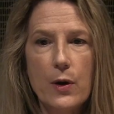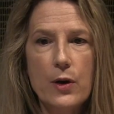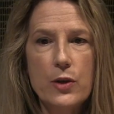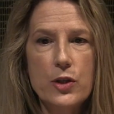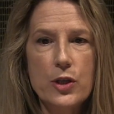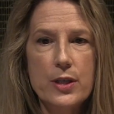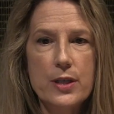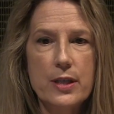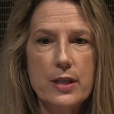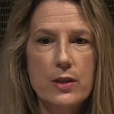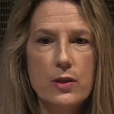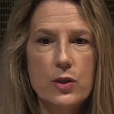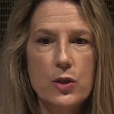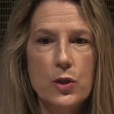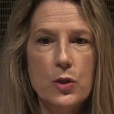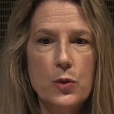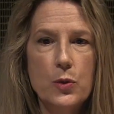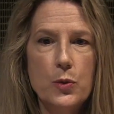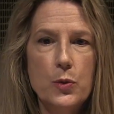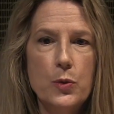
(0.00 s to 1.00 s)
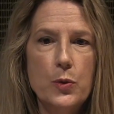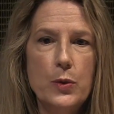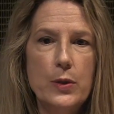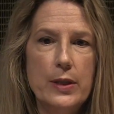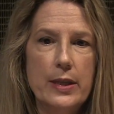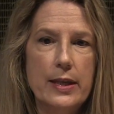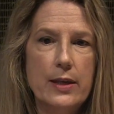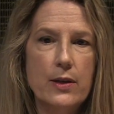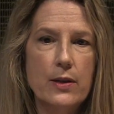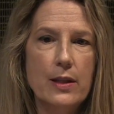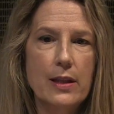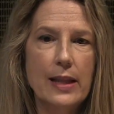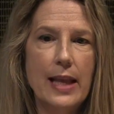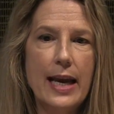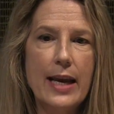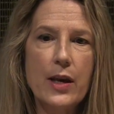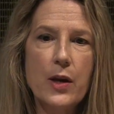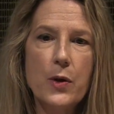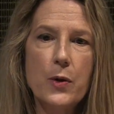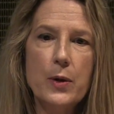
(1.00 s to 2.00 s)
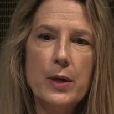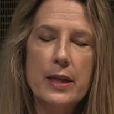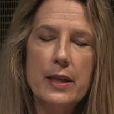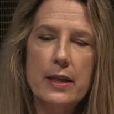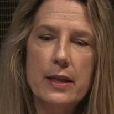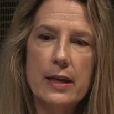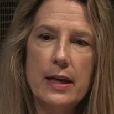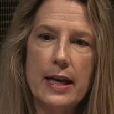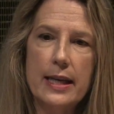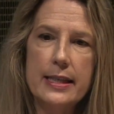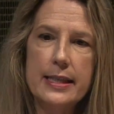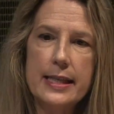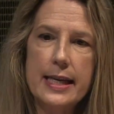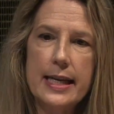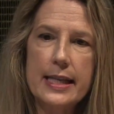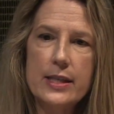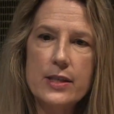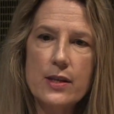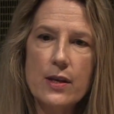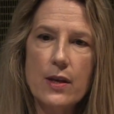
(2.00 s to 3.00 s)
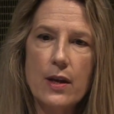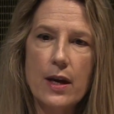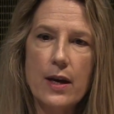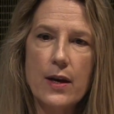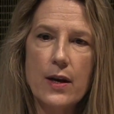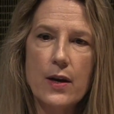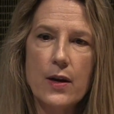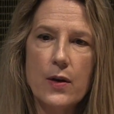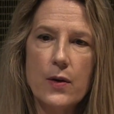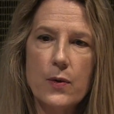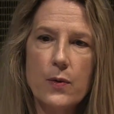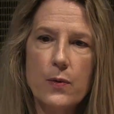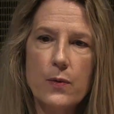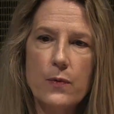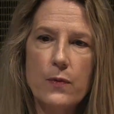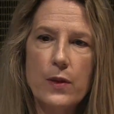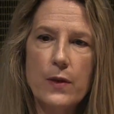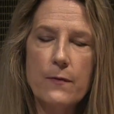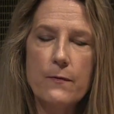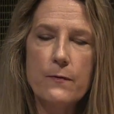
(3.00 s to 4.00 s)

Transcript: are just the two there, the LIGO in the United States. Uh, the